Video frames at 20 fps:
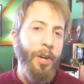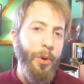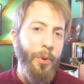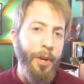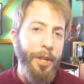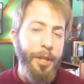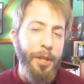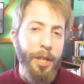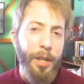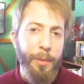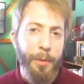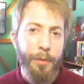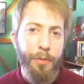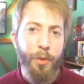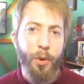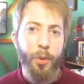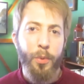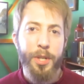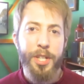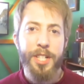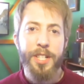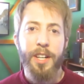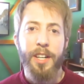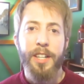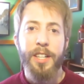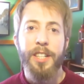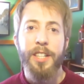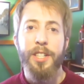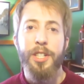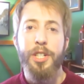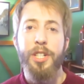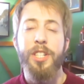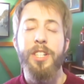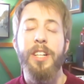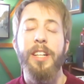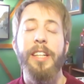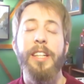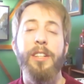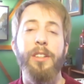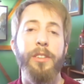Alright, before we start,
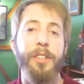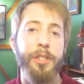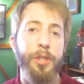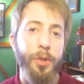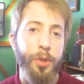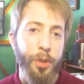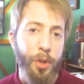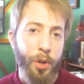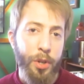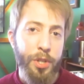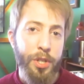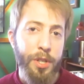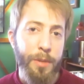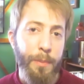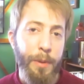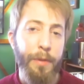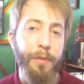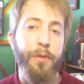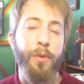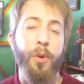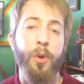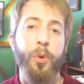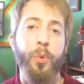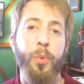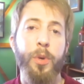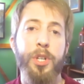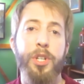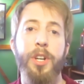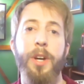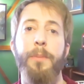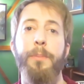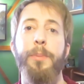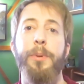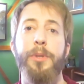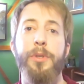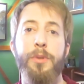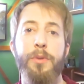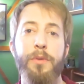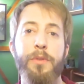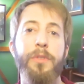just a little introduction before we jump
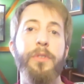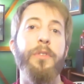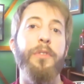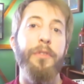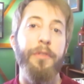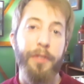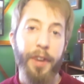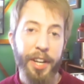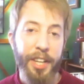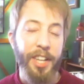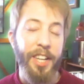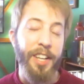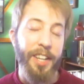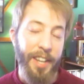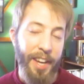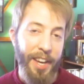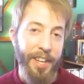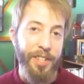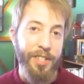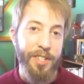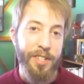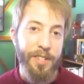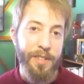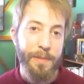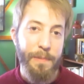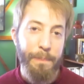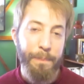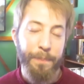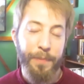to Viking cats.